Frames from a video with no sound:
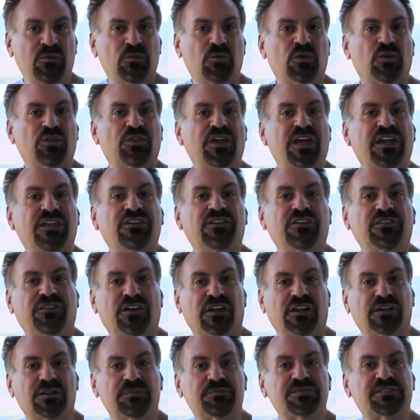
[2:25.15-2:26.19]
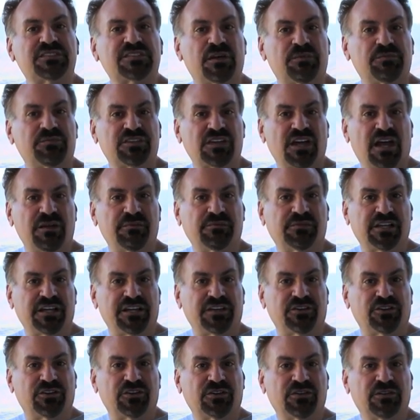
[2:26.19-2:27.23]
were then developed sometime
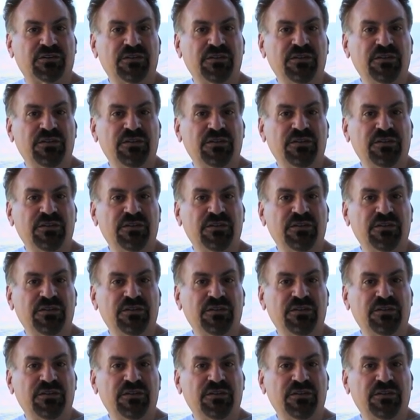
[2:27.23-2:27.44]
later.